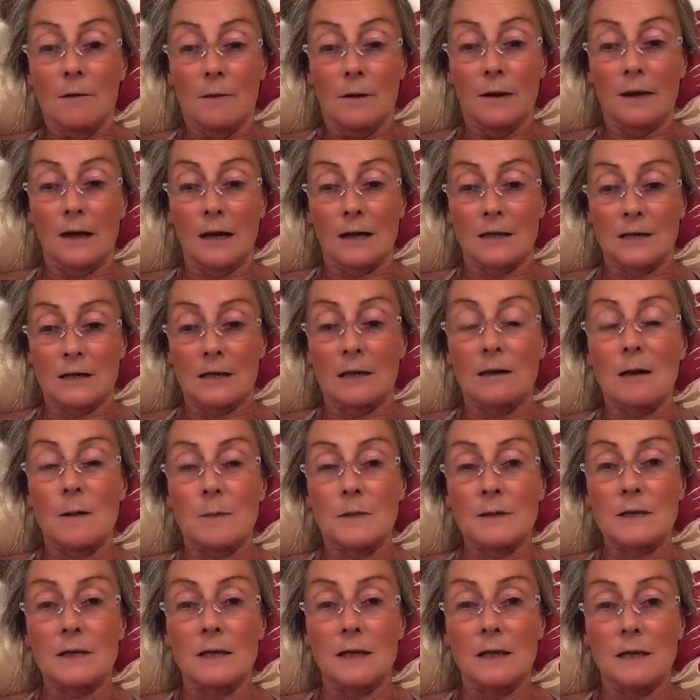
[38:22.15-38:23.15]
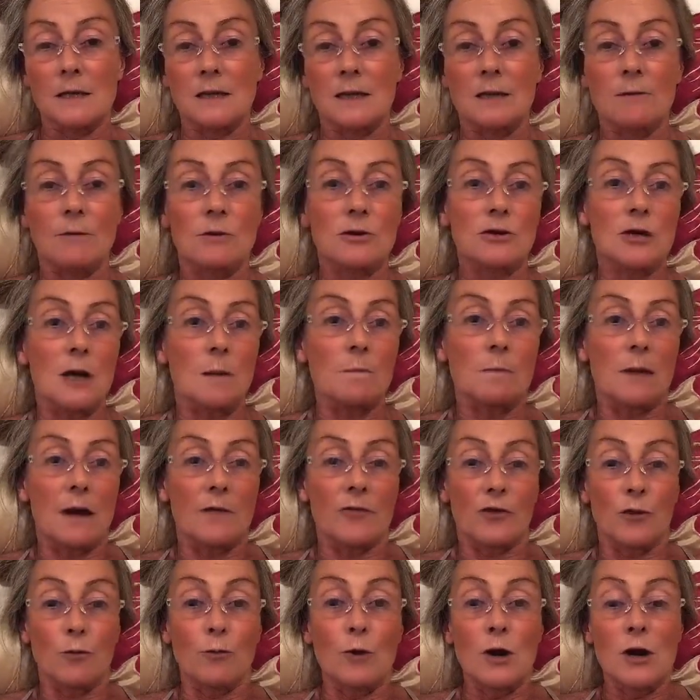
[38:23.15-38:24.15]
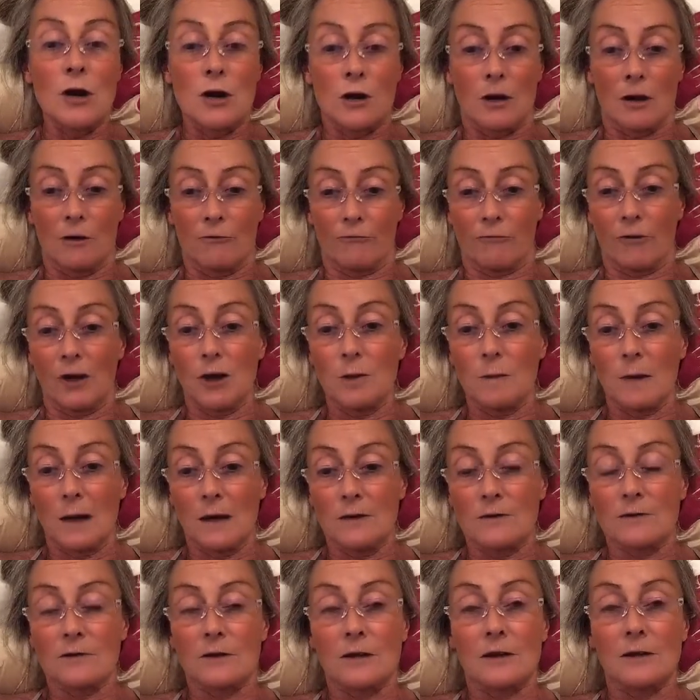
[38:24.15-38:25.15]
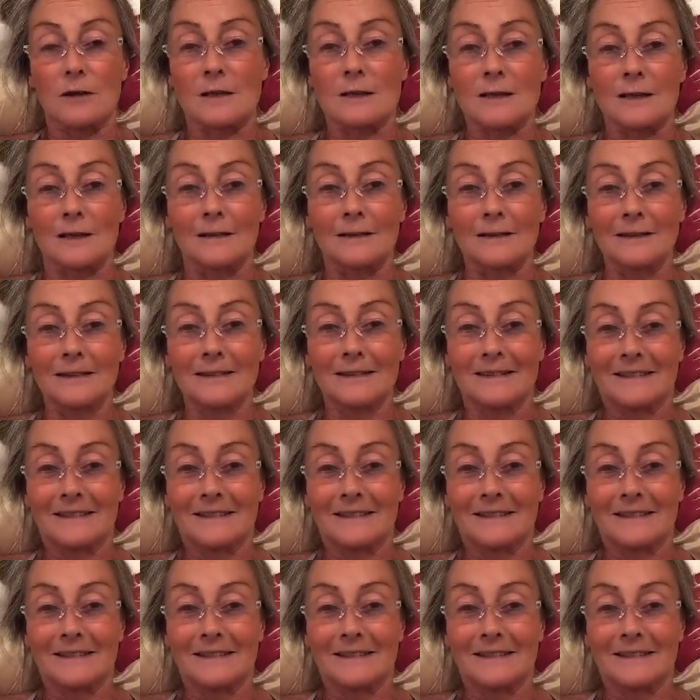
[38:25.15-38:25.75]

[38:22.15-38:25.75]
get so upset, he would jump out the window and follow me into the hotel.